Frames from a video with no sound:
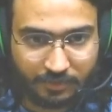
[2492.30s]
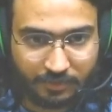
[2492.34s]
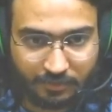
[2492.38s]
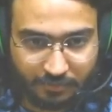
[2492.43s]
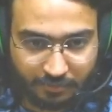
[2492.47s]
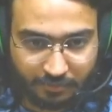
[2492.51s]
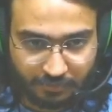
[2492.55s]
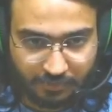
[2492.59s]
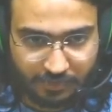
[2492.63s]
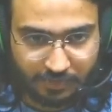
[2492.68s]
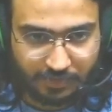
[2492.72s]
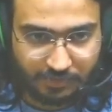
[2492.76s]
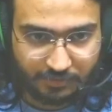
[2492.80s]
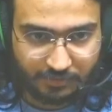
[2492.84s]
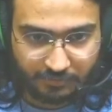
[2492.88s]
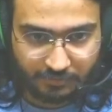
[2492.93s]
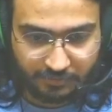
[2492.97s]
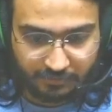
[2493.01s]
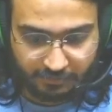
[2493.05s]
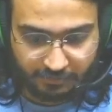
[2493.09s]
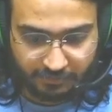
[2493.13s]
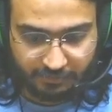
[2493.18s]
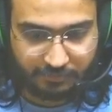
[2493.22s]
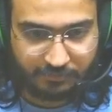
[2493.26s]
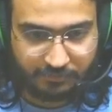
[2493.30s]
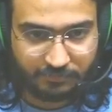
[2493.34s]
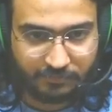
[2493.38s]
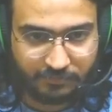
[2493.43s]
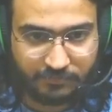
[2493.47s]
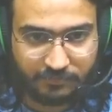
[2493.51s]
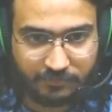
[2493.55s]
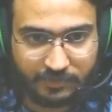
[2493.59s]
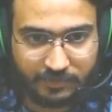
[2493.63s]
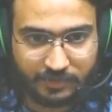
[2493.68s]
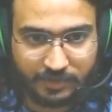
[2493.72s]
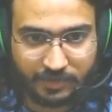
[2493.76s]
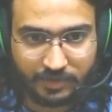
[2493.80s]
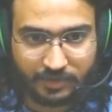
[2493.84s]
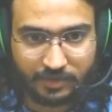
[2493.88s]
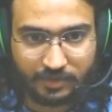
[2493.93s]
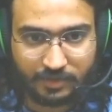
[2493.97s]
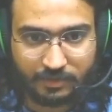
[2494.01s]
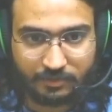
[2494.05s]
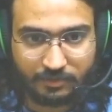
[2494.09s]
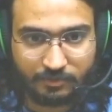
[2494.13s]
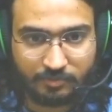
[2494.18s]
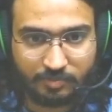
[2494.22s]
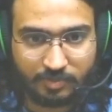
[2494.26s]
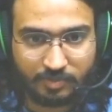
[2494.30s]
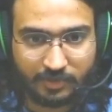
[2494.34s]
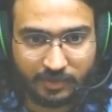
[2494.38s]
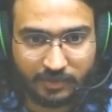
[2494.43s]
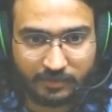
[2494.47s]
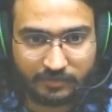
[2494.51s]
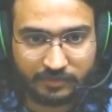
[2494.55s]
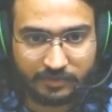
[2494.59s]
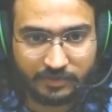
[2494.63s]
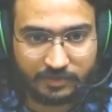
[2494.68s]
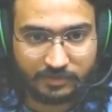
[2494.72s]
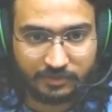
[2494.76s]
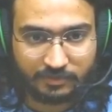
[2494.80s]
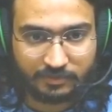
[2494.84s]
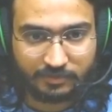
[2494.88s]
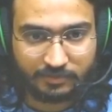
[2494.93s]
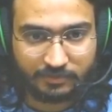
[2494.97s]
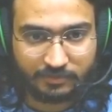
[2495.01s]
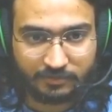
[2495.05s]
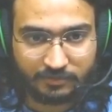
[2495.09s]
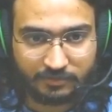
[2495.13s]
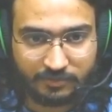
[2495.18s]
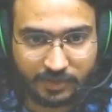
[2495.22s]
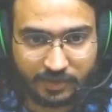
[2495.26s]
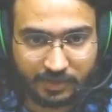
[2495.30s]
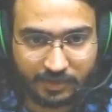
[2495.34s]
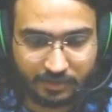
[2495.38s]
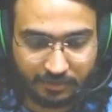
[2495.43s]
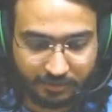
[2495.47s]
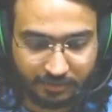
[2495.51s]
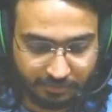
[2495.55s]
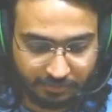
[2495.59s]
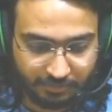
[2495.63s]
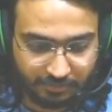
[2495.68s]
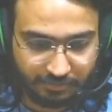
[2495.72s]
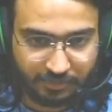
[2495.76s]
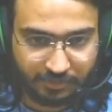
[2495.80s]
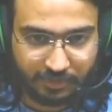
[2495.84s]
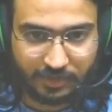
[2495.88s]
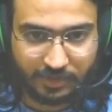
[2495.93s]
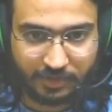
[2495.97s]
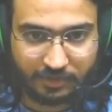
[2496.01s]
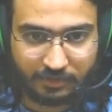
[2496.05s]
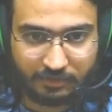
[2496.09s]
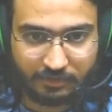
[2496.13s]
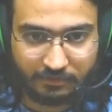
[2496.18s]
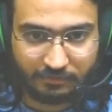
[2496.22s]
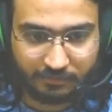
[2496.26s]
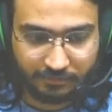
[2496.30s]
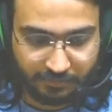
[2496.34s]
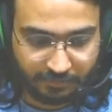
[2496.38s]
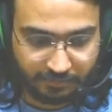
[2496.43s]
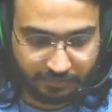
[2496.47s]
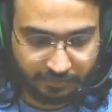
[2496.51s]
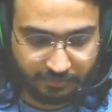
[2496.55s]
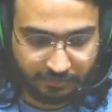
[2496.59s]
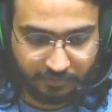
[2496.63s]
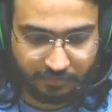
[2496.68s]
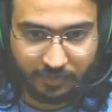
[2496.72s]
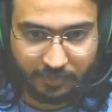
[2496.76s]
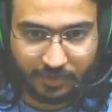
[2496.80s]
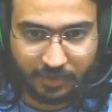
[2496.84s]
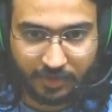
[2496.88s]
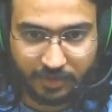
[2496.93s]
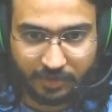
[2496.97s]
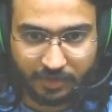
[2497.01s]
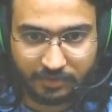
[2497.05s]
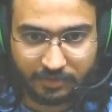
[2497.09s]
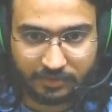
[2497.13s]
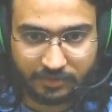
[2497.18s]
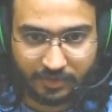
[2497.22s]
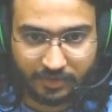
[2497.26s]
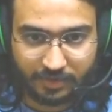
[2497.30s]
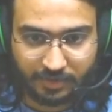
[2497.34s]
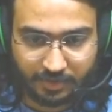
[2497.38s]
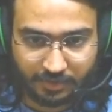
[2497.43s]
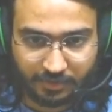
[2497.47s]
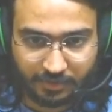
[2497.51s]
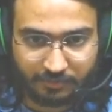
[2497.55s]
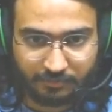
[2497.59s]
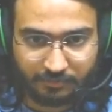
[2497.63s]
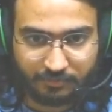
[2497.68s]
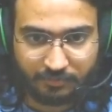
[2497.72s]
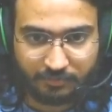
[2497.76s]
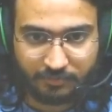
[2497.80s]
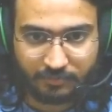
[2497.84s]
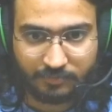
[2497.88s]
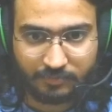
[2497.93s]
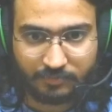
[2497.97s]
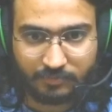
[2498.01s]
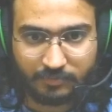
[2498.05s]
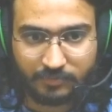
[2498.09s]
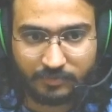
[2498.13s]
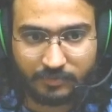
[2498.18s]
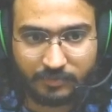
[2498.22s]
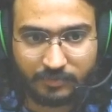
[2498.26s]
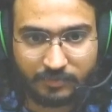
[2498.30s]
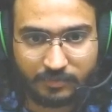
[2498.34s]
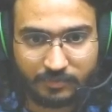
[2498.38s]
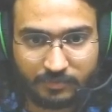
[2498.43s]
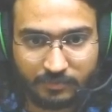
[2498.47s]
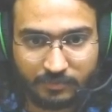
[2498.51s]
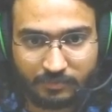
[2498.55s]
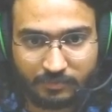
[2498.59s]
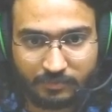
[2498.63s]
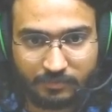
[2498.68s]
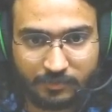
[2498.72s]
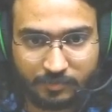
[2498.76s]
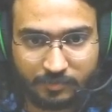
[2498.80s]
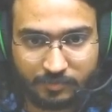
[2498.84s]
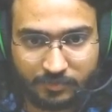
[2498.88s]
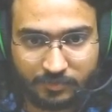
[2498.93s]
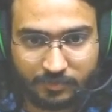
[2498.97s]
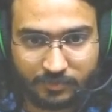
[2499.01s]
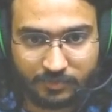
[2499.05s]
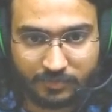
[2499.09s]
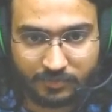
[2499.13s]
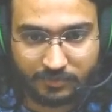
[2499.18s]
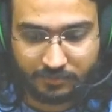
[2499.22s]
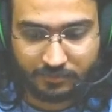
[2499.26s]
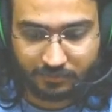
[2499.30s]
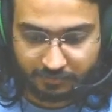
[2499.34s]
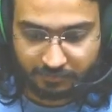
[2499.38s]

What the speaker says: or else if they do pass it, we can get it from arg3. Oops.